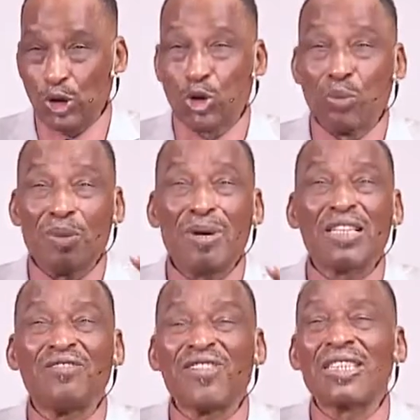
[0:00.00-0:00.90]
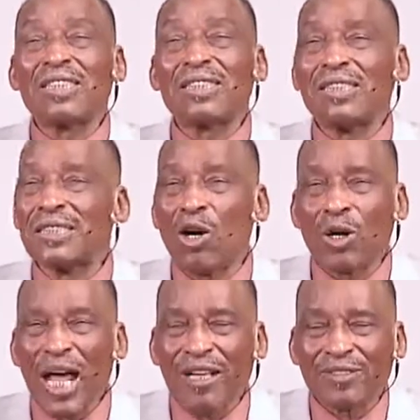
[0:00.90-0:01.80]
to be manifested in
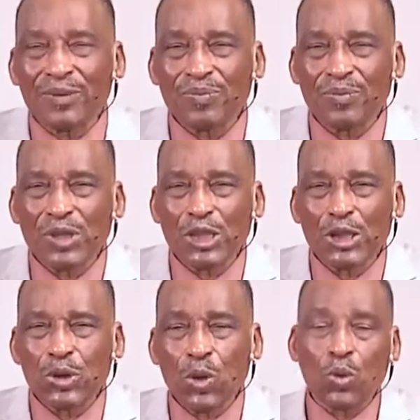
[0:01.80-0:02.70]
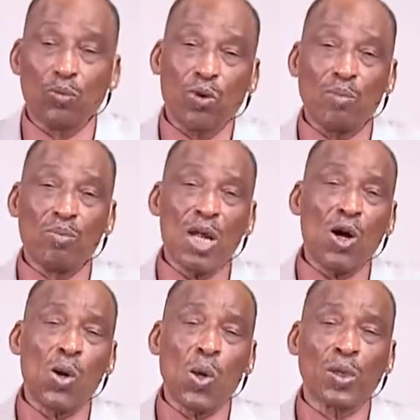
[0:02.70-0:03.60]
our lives. So from
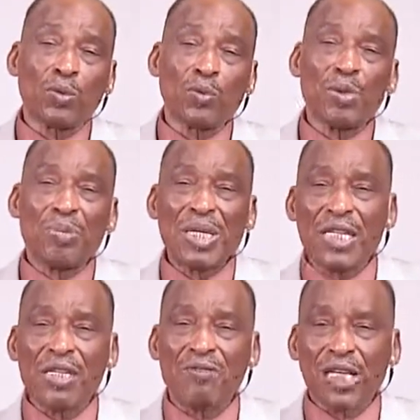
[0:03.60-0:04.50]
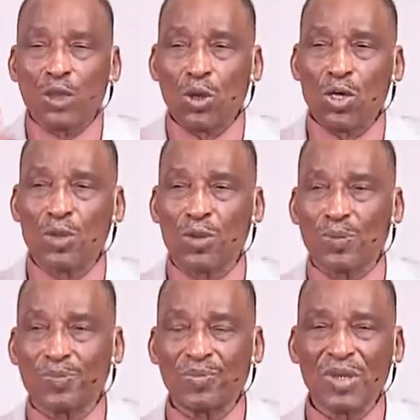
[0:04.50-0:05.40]
now on, we believe and trust you
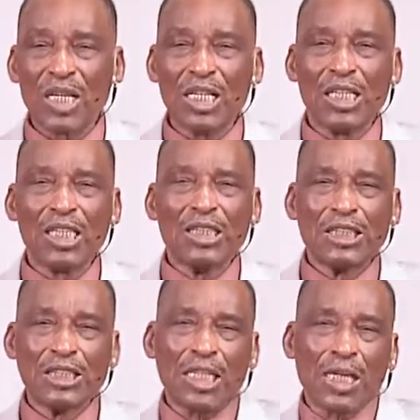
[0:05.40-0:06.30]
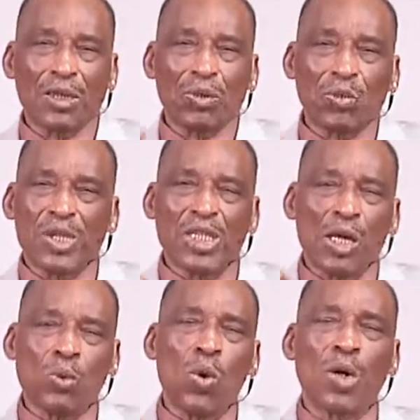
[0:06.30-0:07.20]
that we
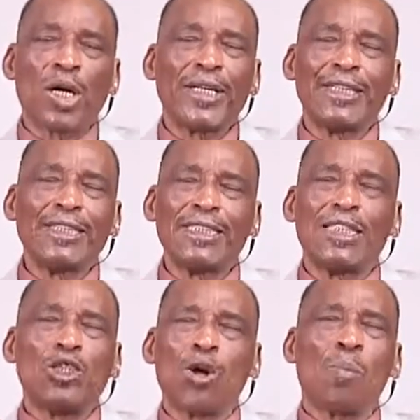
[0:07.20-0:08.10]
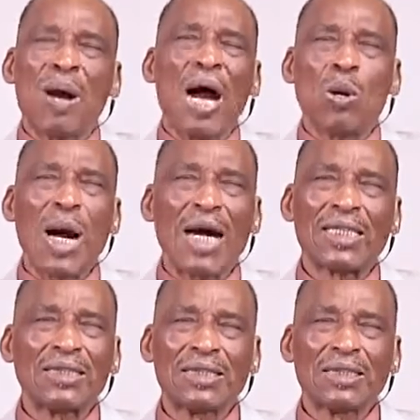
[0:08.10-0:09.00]
shall walk in your power.
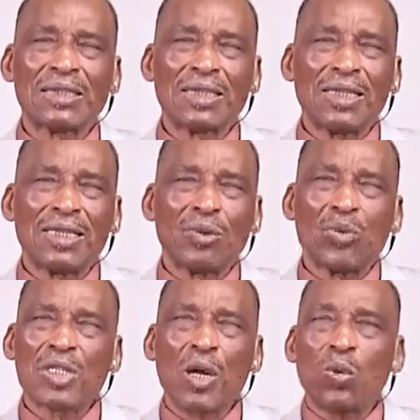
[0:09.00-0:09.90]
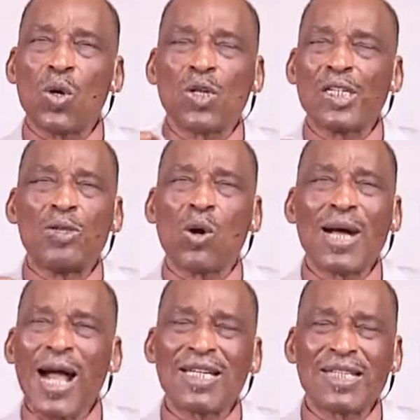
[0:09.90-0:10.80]
We shall walk in your
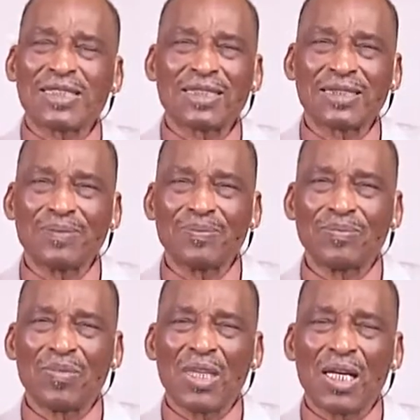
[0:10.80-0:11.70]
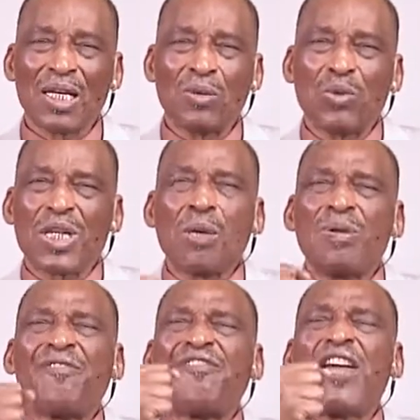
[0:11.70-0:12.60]
guidance. We shall
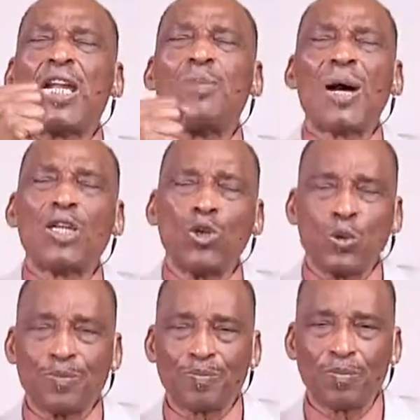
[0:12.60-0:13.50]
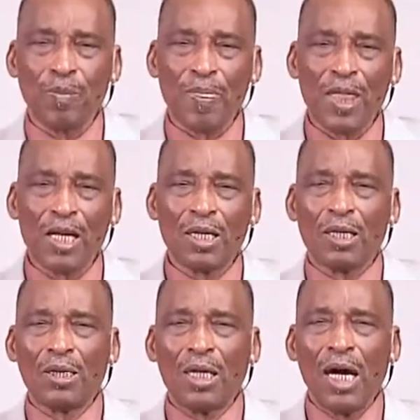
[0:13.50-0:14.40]
be filled by you.
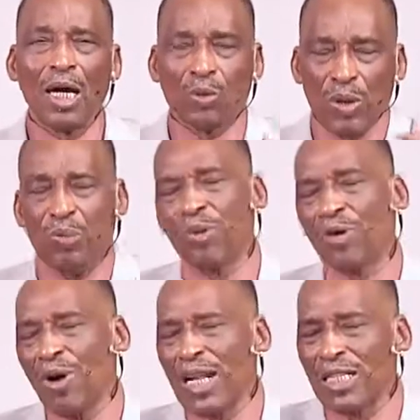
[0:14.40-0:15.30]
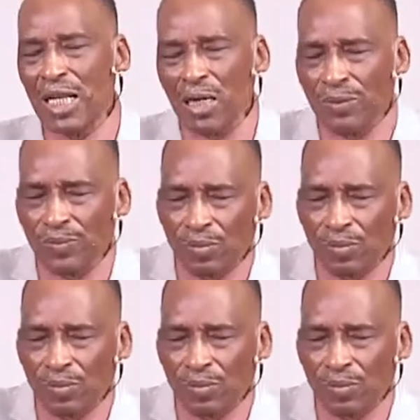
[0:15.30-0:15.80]
And we pray right now